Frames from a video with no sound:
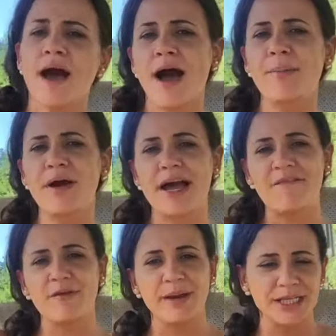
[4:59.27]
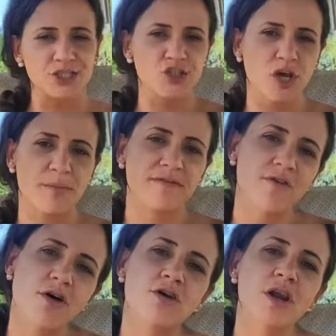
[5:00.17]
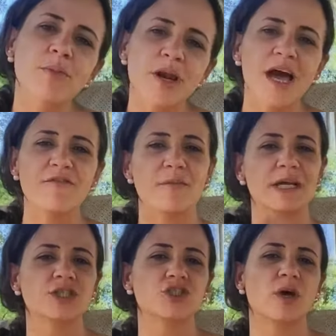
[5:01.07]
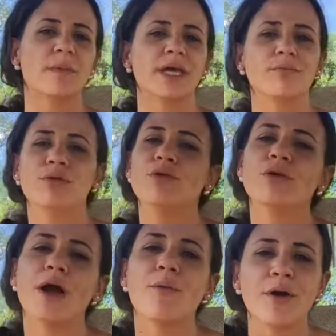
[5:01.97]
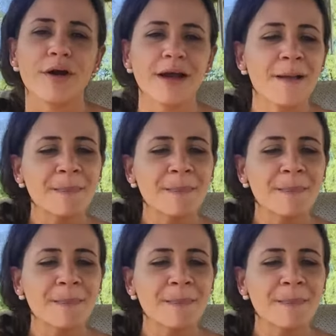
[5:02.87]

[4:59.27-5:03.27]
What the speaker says: I put affirmations on my phone. I put affirmations on my computer at work.